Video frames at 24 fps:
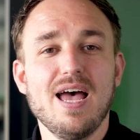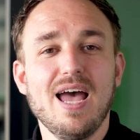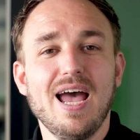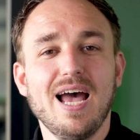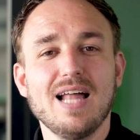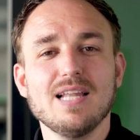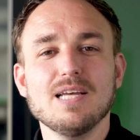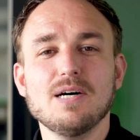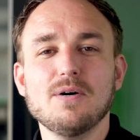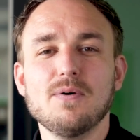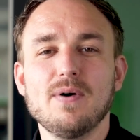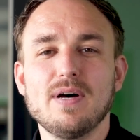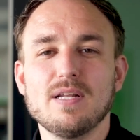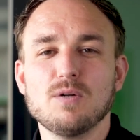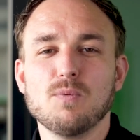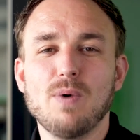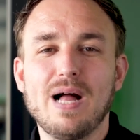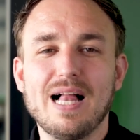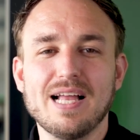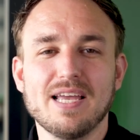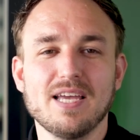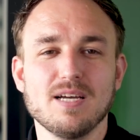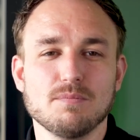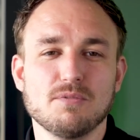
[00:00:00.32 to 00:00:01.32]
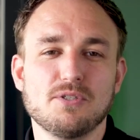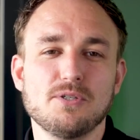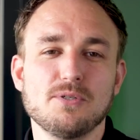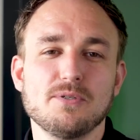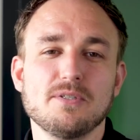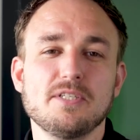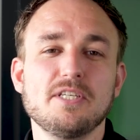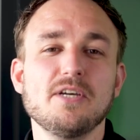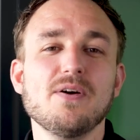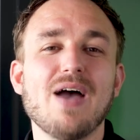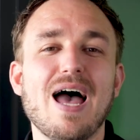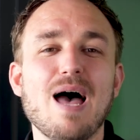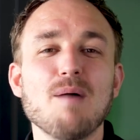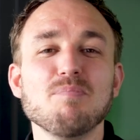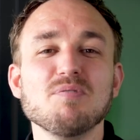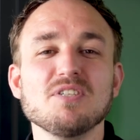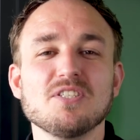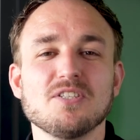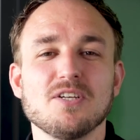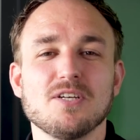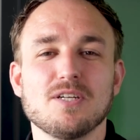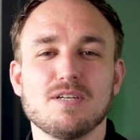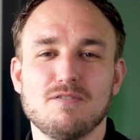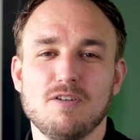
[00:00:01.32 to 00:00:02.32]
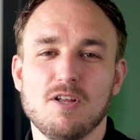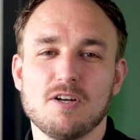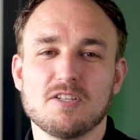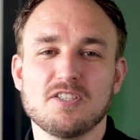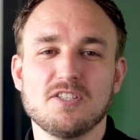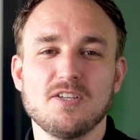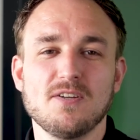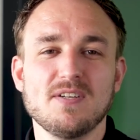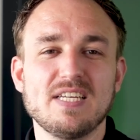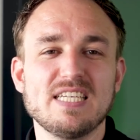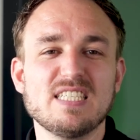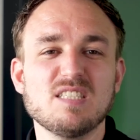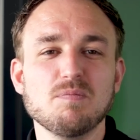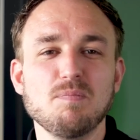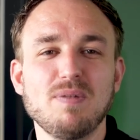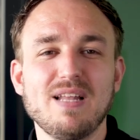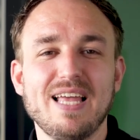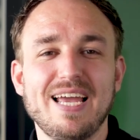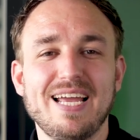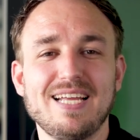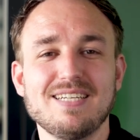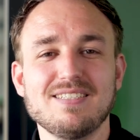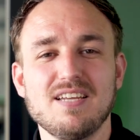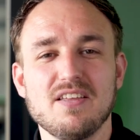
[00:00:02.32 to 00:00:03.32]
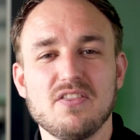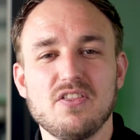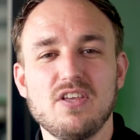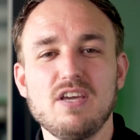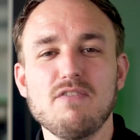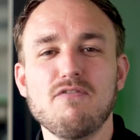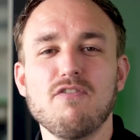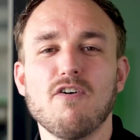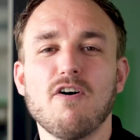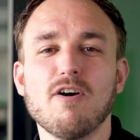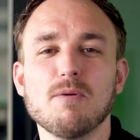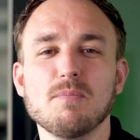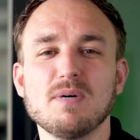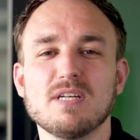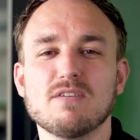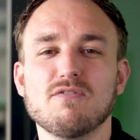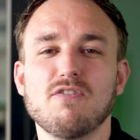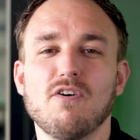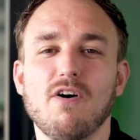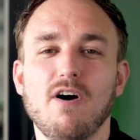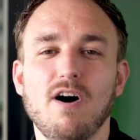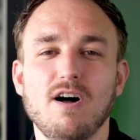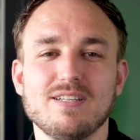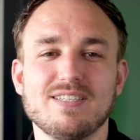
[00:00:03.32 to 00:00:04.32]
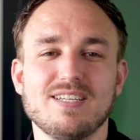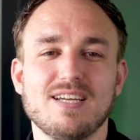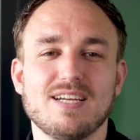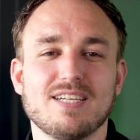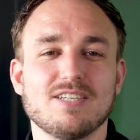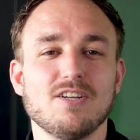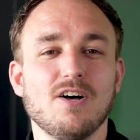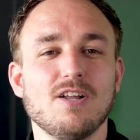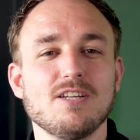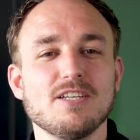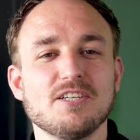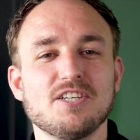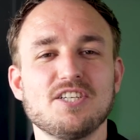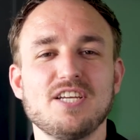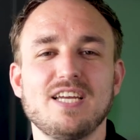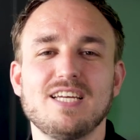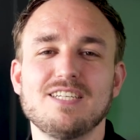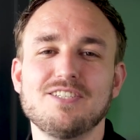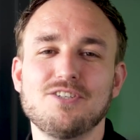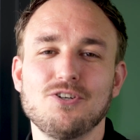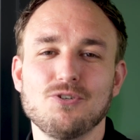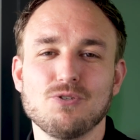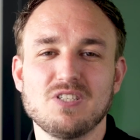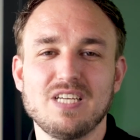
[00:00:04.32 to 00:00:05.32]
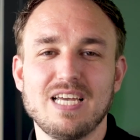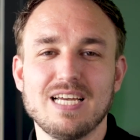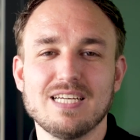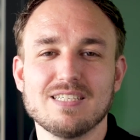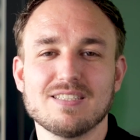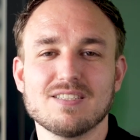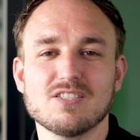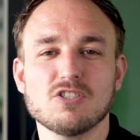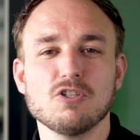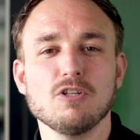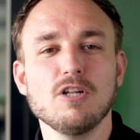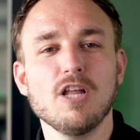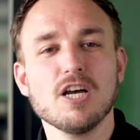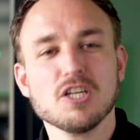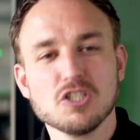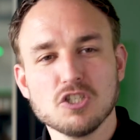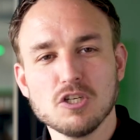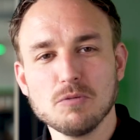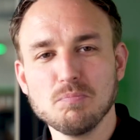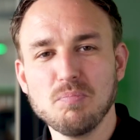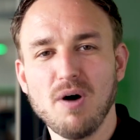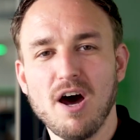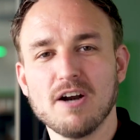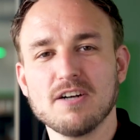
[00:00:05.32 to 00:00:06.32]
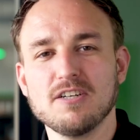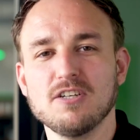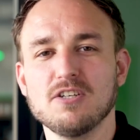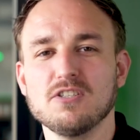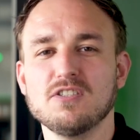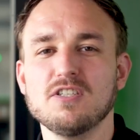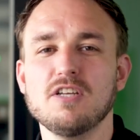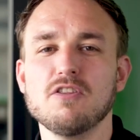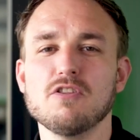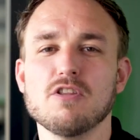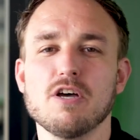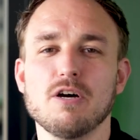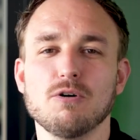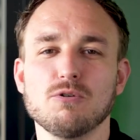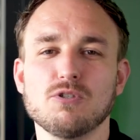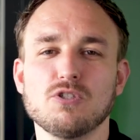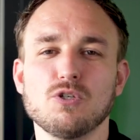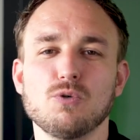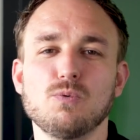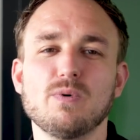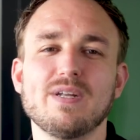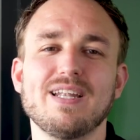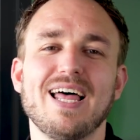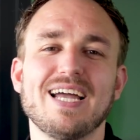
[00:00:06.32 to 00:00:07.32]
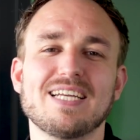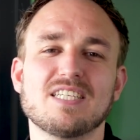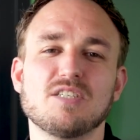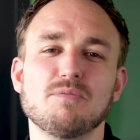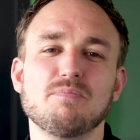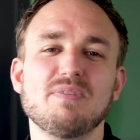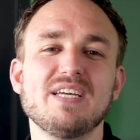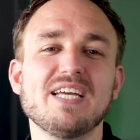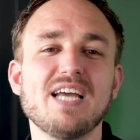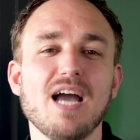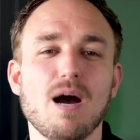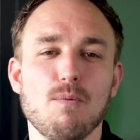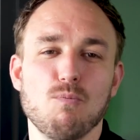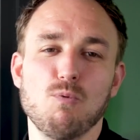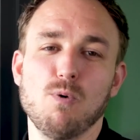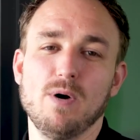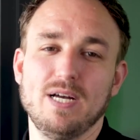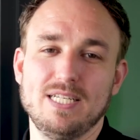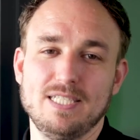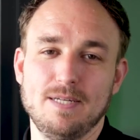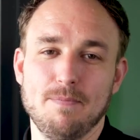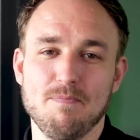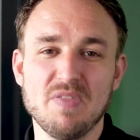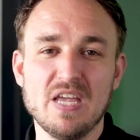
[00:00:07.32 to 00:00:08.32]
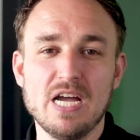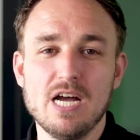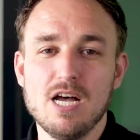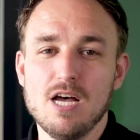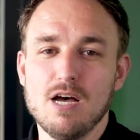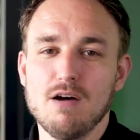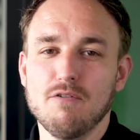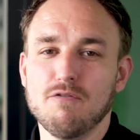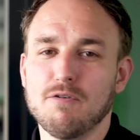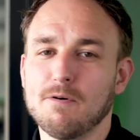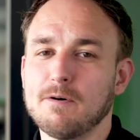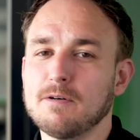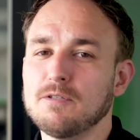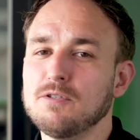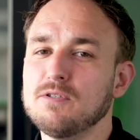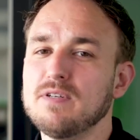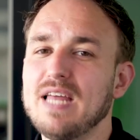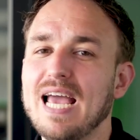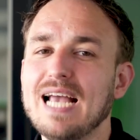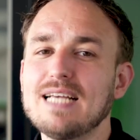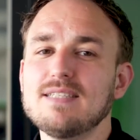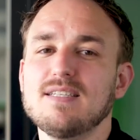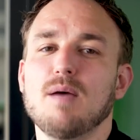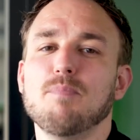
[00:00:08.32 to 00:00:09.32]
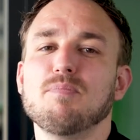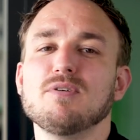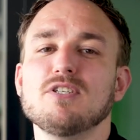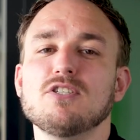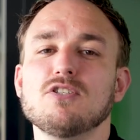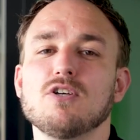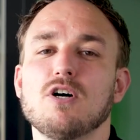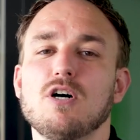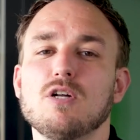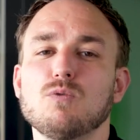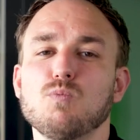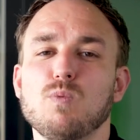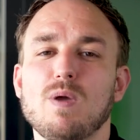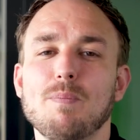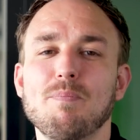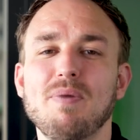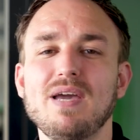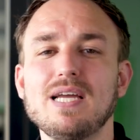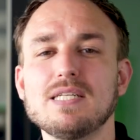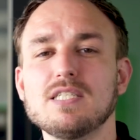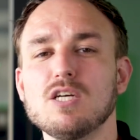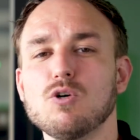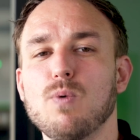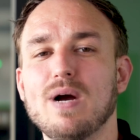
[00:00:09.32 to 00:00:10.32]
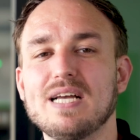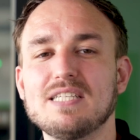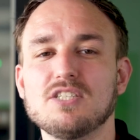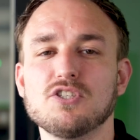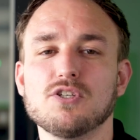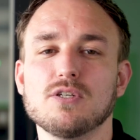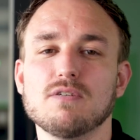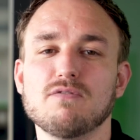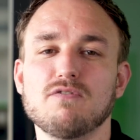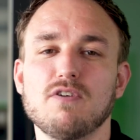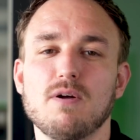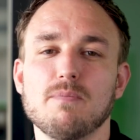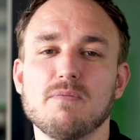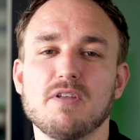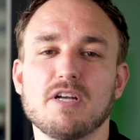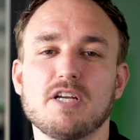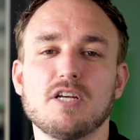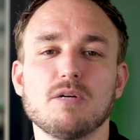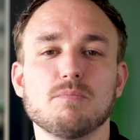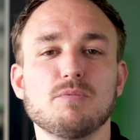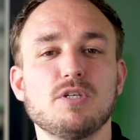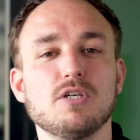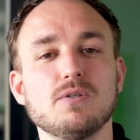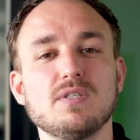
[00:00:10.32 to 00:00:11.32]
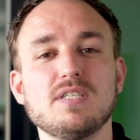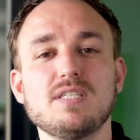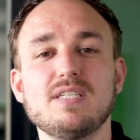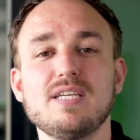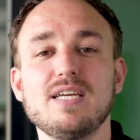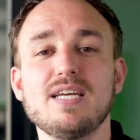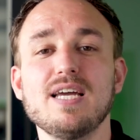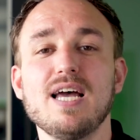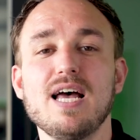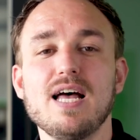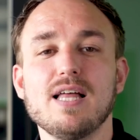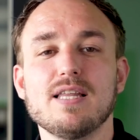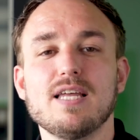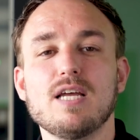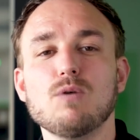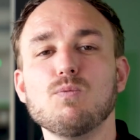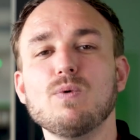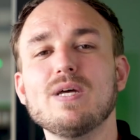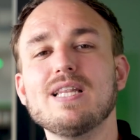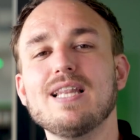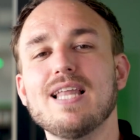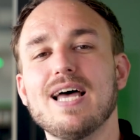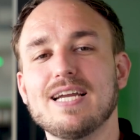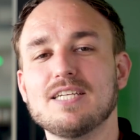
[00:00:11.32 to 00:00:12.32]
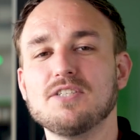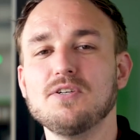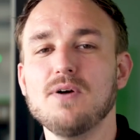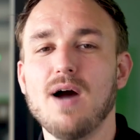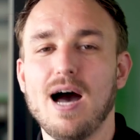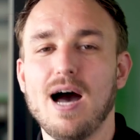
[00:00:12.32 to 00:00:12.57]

Hello and welcome to a new episode of Loxone Explained, the format for all technology enthusiasts, Loxone partners and those who would like to become one. For today's episode, we picked a question from the community that we'd like to